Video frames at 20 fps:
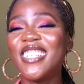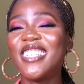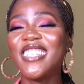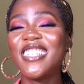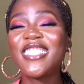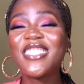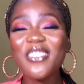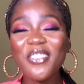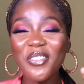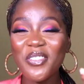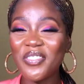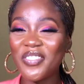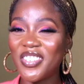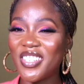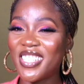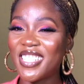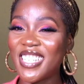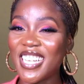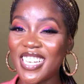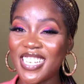it's
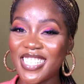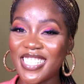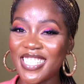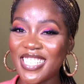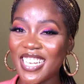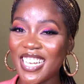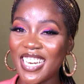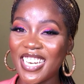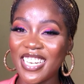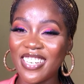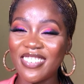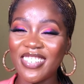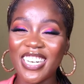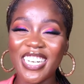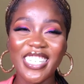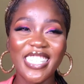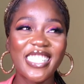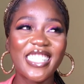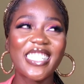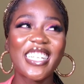obvious and it's clear,
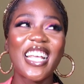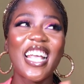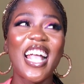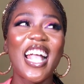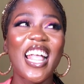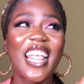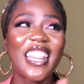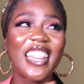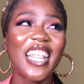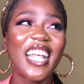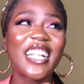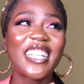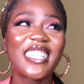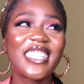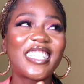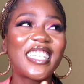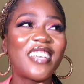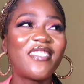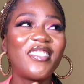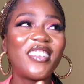right? That
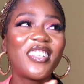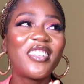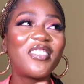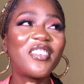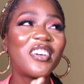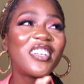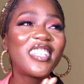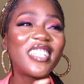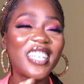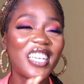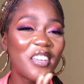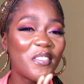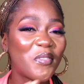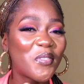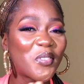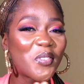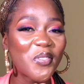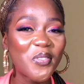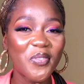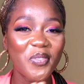God came
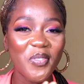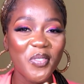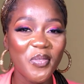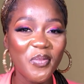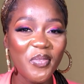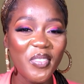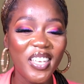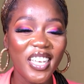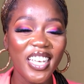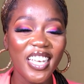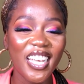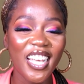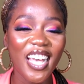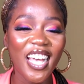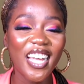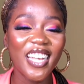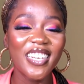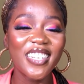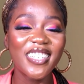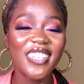through for me,
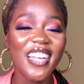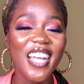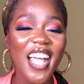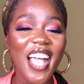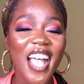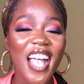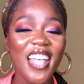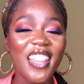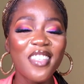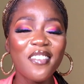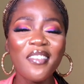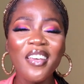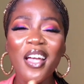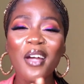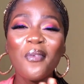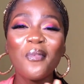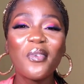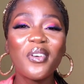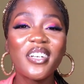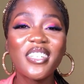and the way I
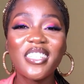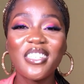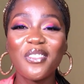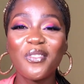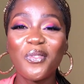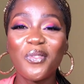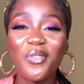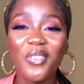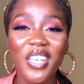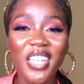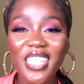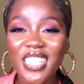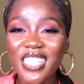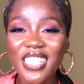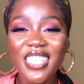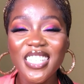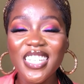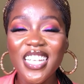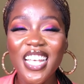worked in faith,